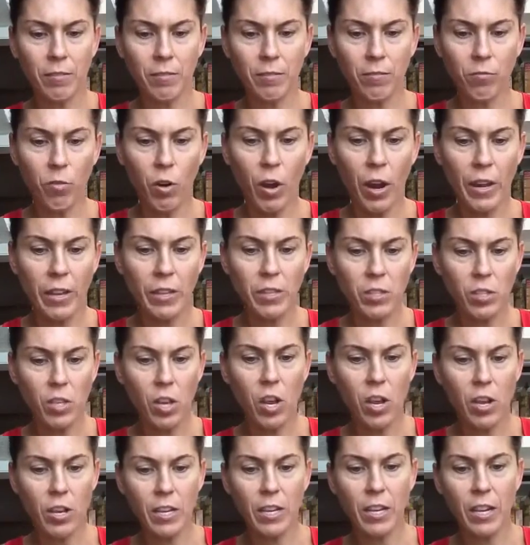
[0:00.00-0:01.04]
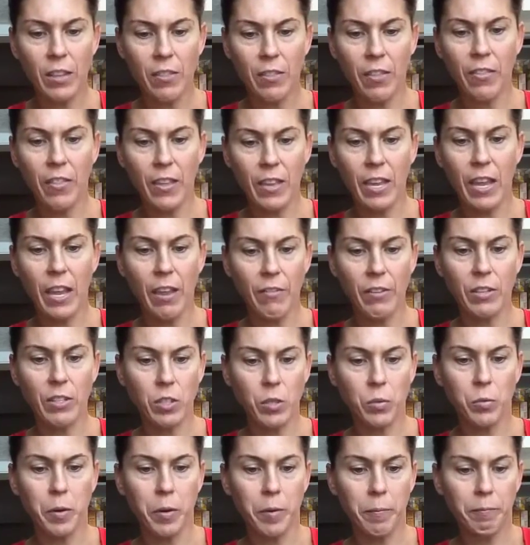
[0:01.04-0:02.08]
Ryan saw it and then they gave it
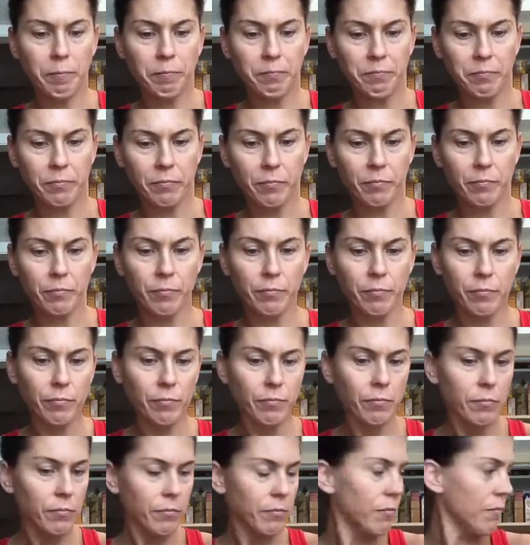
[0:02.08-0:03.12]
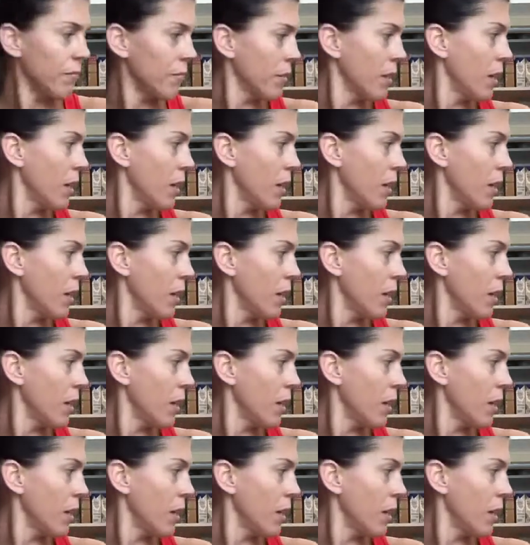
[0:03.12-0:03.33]
to him.